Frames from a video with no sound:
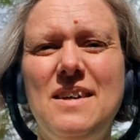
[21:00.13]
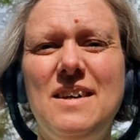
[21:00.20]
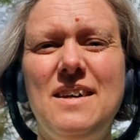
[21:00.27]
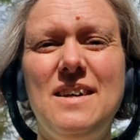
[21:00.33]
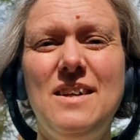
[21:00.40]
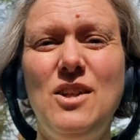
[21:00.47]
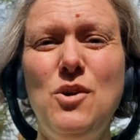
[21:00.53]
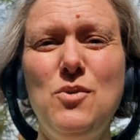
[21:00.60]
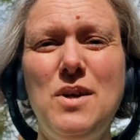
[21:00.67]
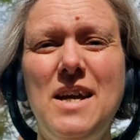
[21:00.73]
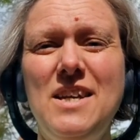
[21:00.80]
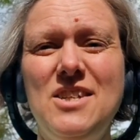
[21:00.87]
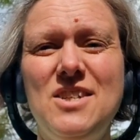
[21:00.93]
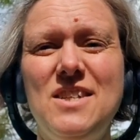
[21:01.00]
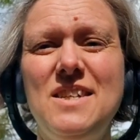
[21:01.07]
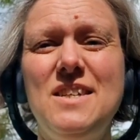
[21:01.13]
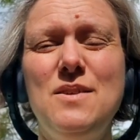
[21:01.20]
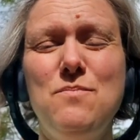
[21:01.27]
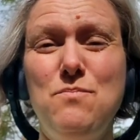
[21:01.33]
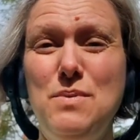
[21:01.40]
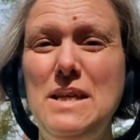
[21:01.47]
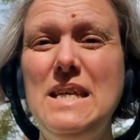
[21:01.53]
location,
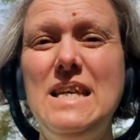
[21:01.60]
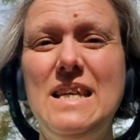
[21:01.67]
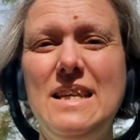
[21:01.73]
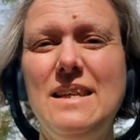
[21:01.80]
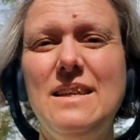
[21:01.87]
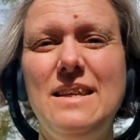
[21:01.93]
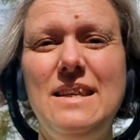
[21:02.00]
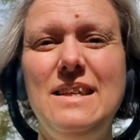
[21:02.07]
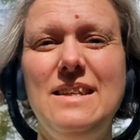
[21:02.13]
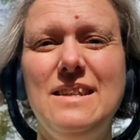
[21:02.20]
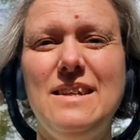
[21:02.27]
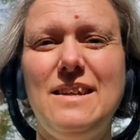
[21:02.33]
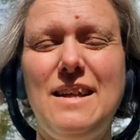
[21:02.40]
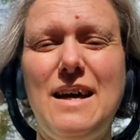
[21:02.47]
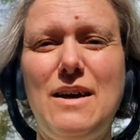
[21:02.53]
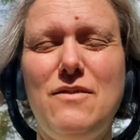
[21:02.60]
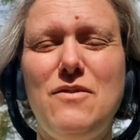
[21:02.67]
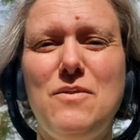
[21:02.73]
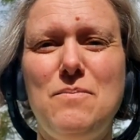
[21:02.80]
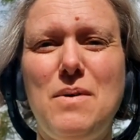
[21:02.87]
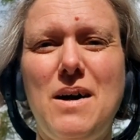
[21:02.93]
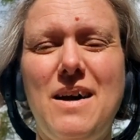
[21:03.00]
being eaten
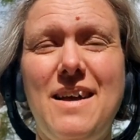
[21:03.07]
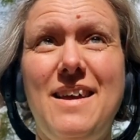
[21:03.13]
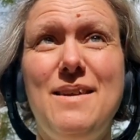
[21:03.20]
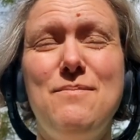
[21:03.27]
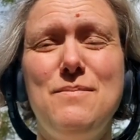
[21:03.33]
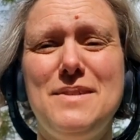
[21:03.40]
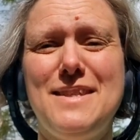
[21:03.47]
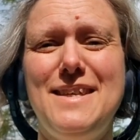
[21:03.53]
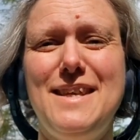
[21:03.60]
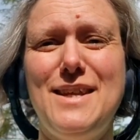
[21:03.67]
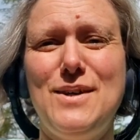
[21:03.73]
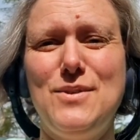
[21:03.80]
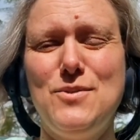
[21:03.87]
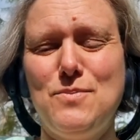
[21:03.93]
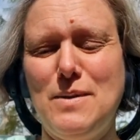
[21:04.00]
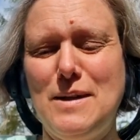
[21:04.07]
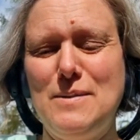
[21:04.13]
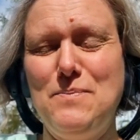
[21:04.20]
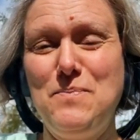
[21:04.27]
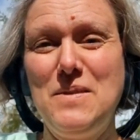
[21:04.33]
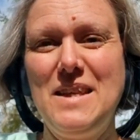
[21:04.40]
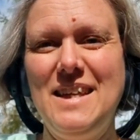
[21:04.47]
alive by mosquitoes, but
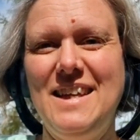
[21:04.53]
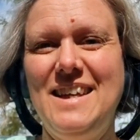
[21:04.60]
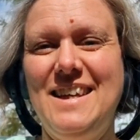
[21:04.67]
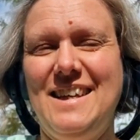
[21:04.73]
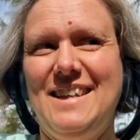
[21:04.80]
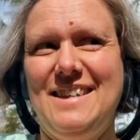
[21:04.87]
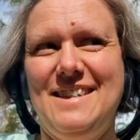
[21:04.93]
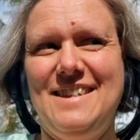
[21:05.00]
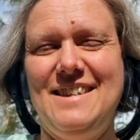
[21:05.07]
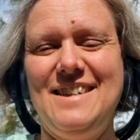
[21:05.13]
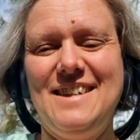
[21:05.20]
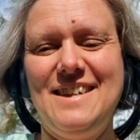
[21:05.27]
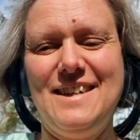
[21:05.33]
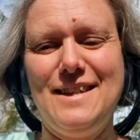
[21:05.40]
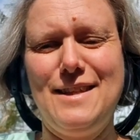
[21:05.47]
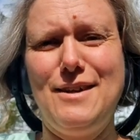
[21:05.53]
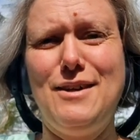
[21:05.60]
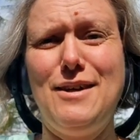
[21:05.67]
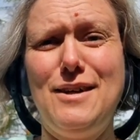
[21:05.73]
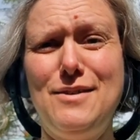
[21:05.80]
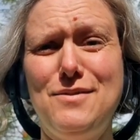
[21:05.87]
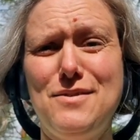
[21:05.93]
there
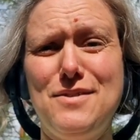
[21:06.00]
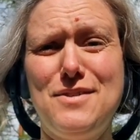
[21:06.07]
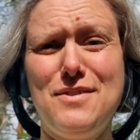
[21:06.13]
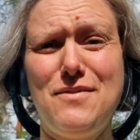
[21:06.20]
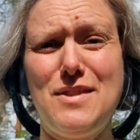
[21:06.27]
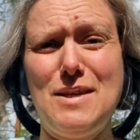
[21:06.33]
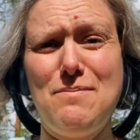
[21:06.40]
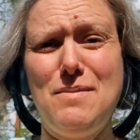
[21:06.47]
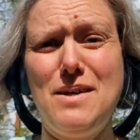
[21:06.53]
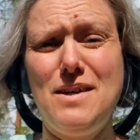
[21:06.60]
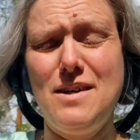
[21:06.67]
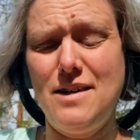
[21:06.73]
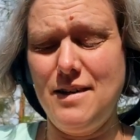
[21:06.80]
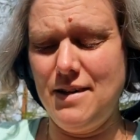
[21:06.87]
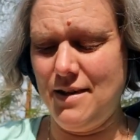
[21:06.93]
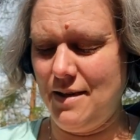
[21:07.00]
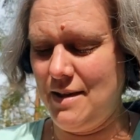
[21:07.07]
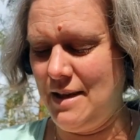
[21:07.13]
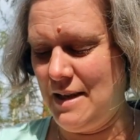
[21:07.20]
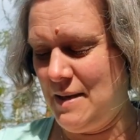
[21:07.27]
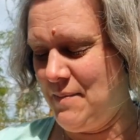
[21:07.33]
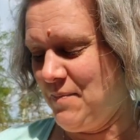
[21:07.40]
are hundreds of them. Ah,
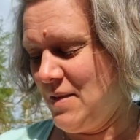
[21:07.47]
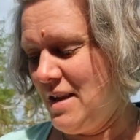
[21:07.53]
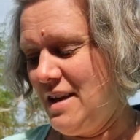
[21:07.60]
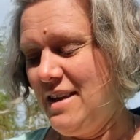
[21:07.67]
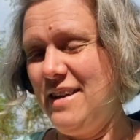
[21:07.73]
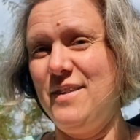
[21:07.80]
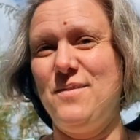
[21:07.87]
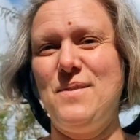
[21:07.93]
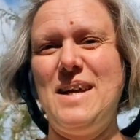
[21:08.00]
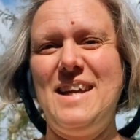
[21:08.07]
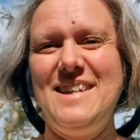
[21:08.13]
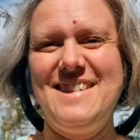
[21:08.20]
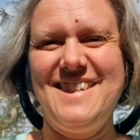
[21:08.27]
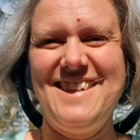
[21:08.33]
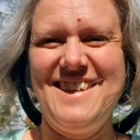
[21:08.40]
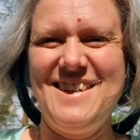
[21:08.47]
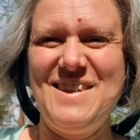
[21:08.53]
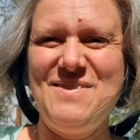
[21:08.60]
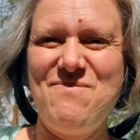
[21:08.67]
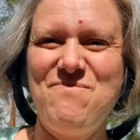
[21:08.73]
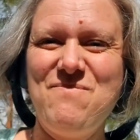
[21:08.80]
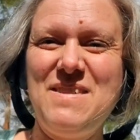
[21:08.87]
right.
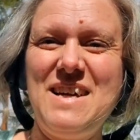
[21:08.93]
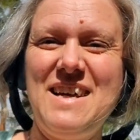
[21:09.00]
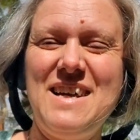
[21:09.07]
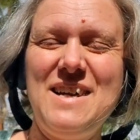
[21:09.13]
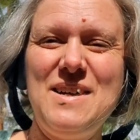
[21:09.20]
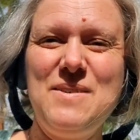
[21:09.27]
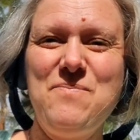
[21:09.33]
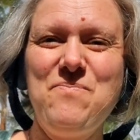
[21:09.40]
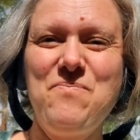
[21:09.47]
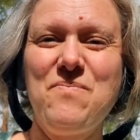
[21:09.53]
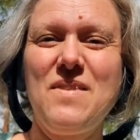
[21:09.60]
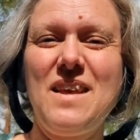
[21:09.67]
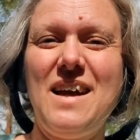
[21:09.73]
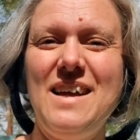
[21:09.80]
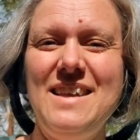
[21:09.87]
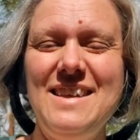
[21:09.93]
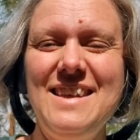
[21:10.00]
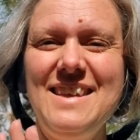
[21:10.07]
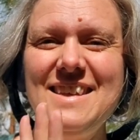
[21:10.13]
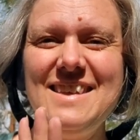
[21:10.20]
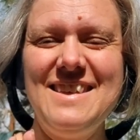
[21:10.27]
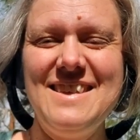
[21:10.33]

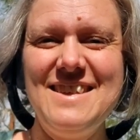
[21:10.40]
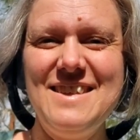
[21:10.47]
I